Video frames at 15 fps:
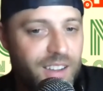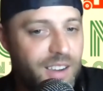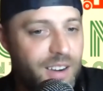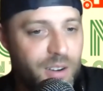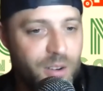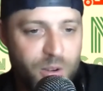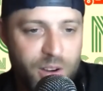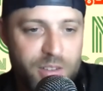
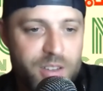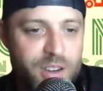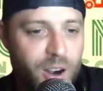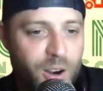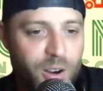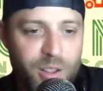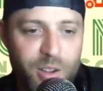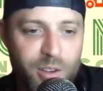Chris
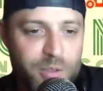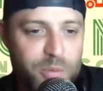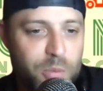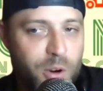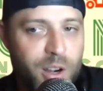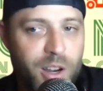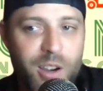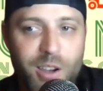Kirk looks
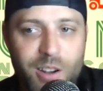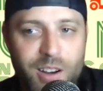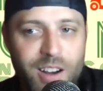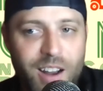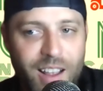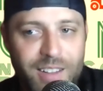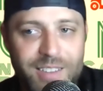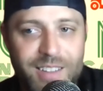pretty good at
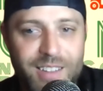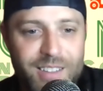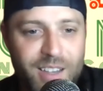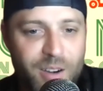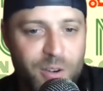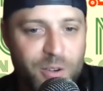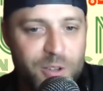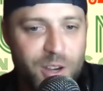
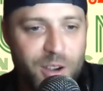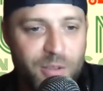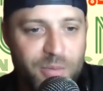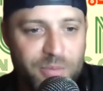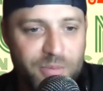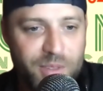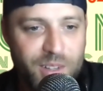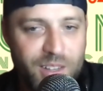8,600, Joe.
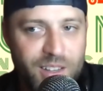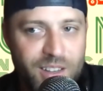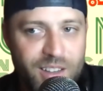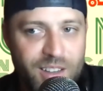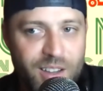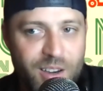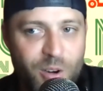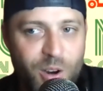
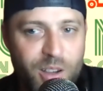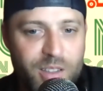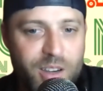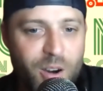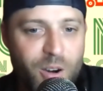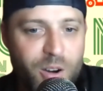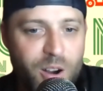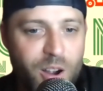Chris
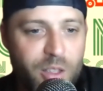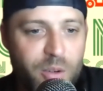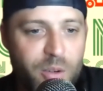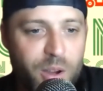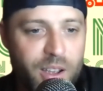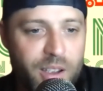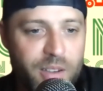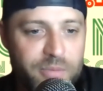Kirk all the way.